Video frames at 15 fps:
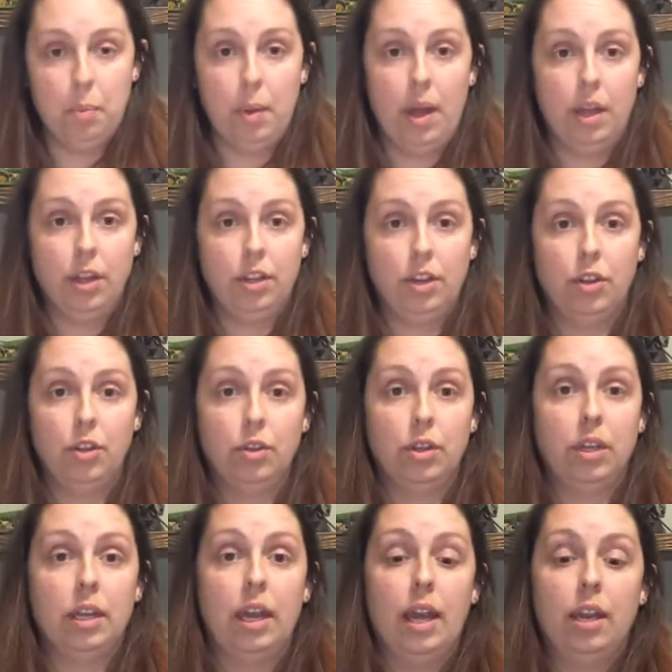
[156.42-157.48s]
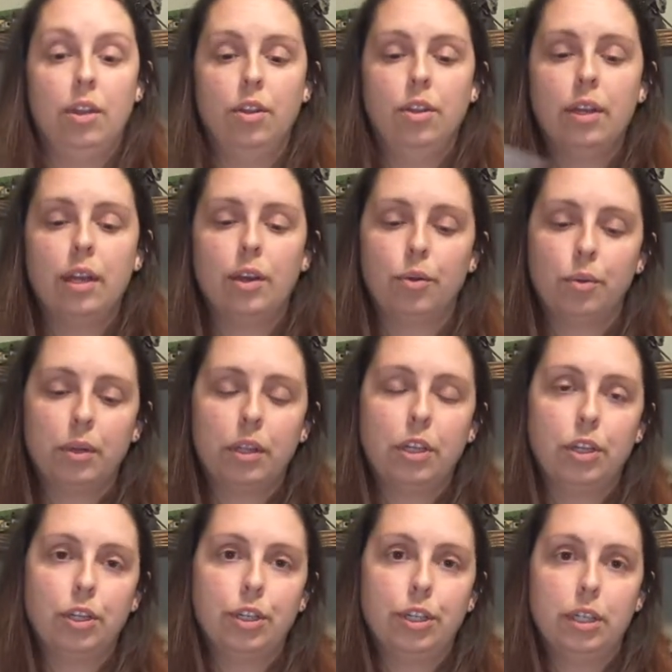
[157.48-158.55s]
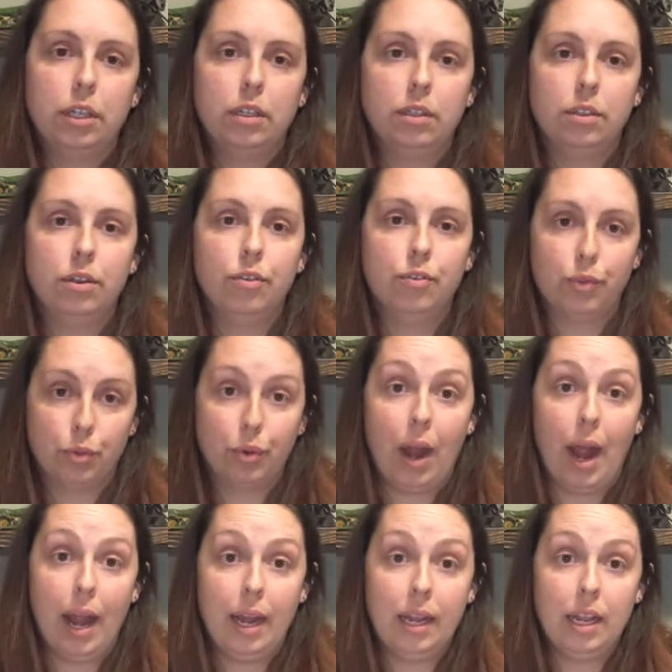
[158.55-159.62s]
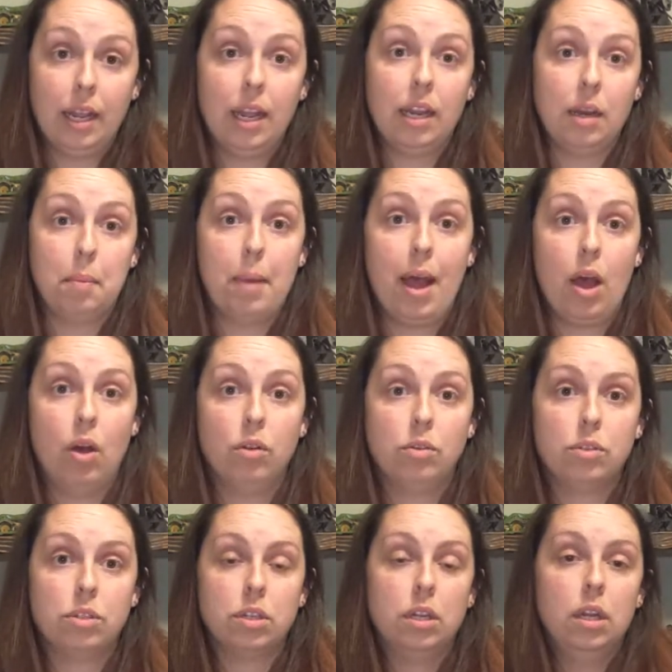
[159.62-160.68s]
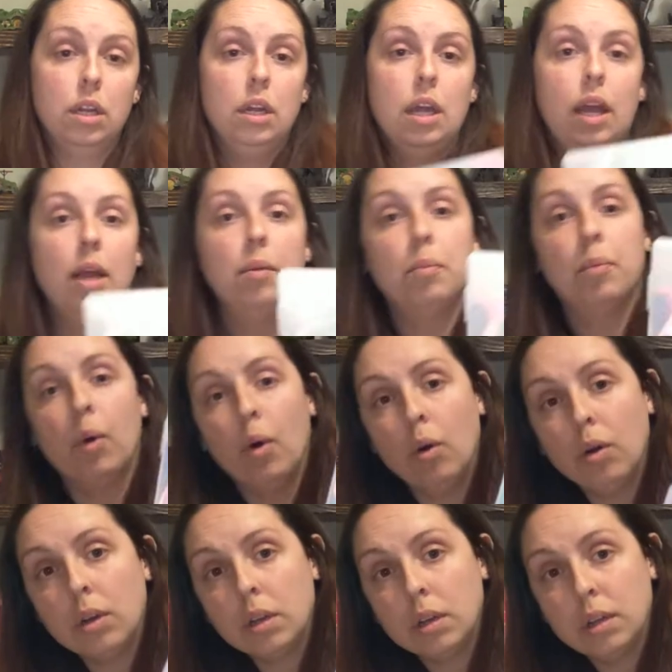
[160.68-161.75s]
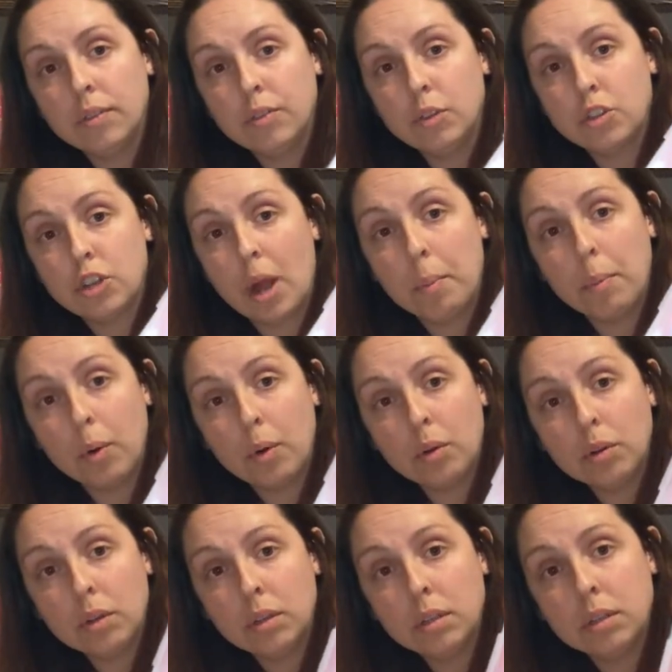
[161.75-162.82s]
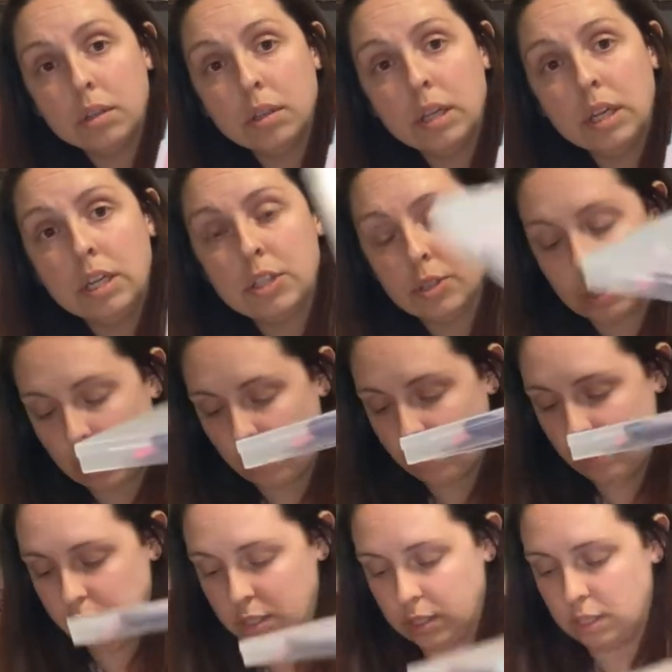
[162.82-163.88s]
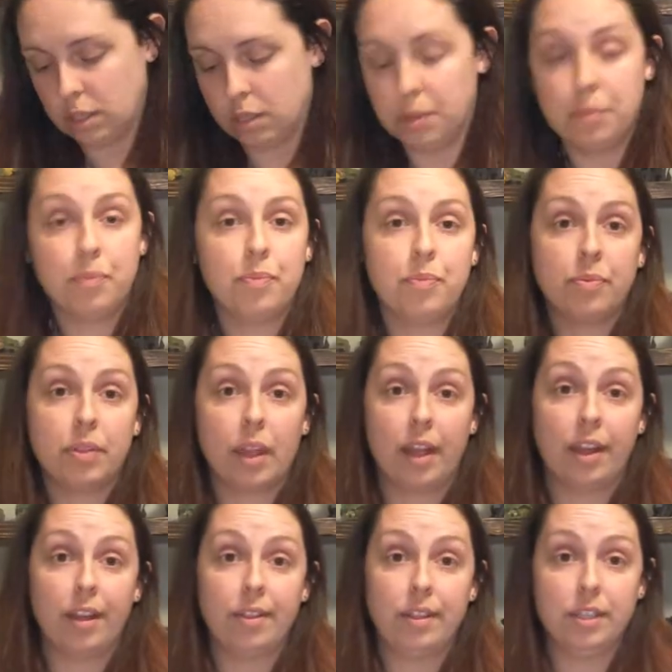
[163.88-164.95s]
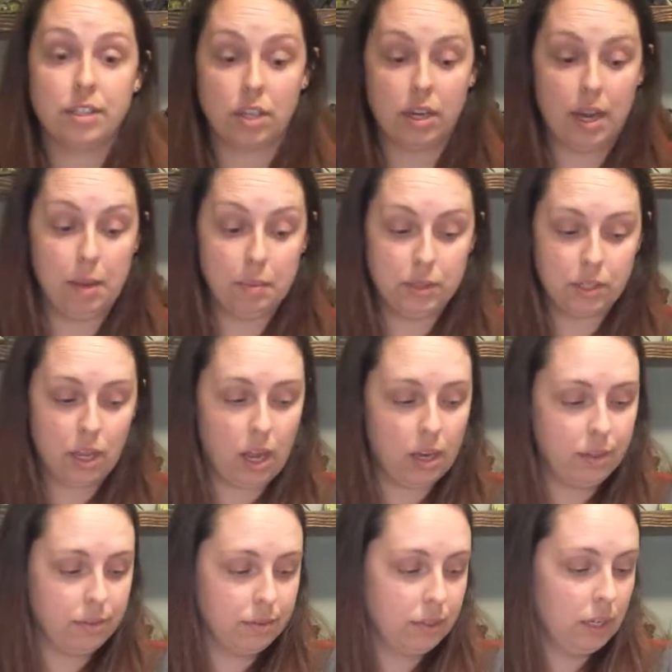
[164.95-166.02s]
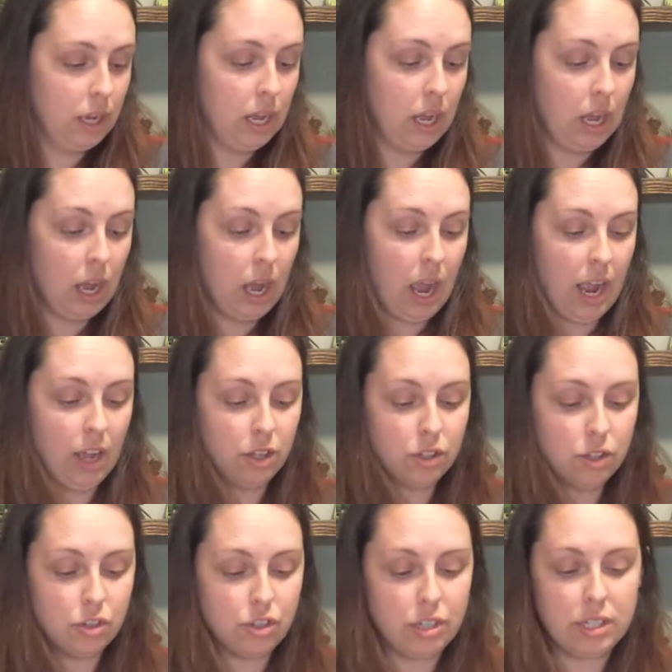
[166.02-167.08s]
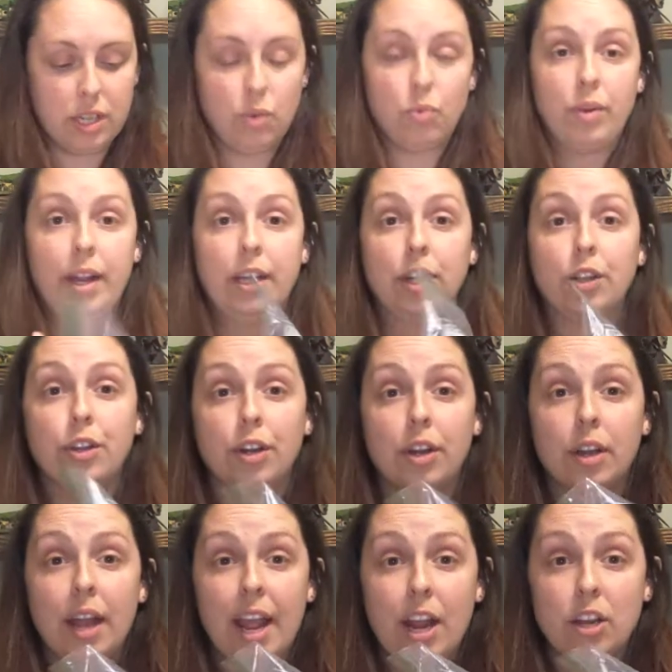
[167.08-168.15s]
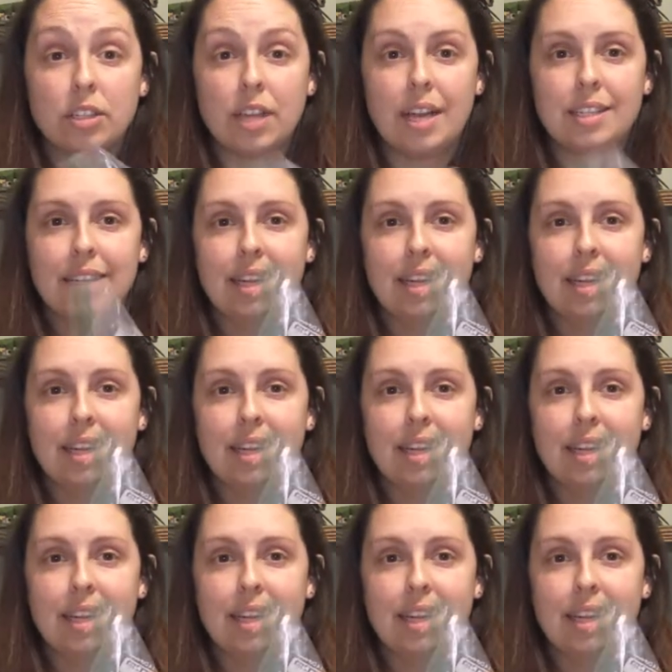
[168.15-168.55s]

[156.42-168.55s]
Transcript: But you know, you can get you can get a really good variety and amount in bulk. You shop bulk. So I got these I got these on Amazon. I also just get regular hair ties.